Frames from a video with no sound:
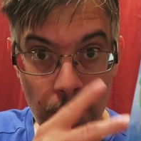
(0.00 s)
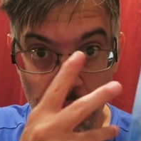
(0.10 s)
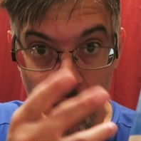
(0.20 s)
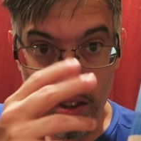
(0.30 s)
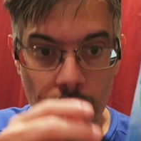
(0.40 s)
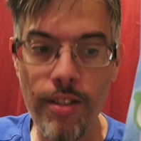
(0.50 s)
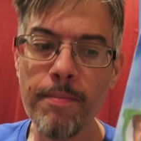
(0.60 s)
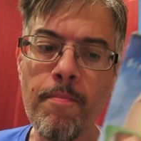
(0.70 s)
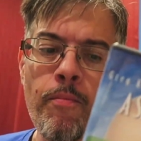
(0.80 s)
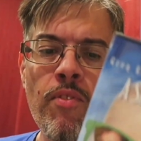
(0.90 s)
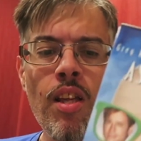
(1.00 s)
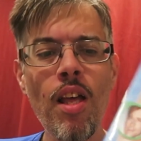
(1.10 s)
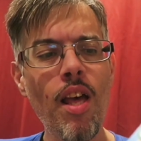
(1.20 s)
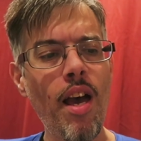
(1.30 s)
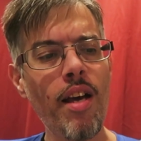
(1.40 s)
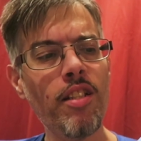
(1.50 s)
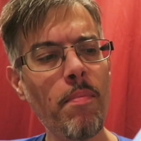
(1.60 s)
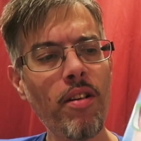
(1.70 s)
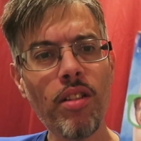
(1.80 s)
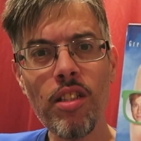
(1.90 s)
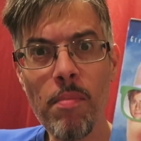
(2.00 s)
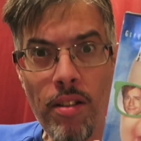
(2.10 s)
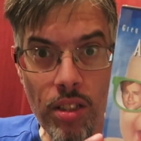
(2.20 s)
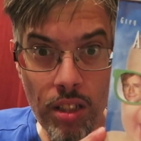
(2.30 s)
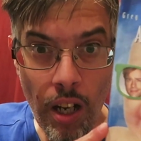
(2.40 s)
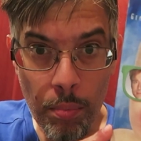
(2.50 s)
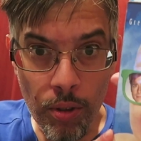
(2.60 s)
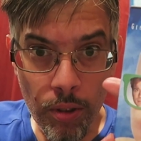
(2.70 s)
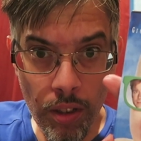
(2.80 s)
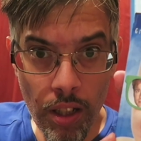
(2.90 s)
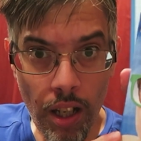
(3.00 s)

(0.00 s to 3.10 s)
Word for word: sister, and it's about this couple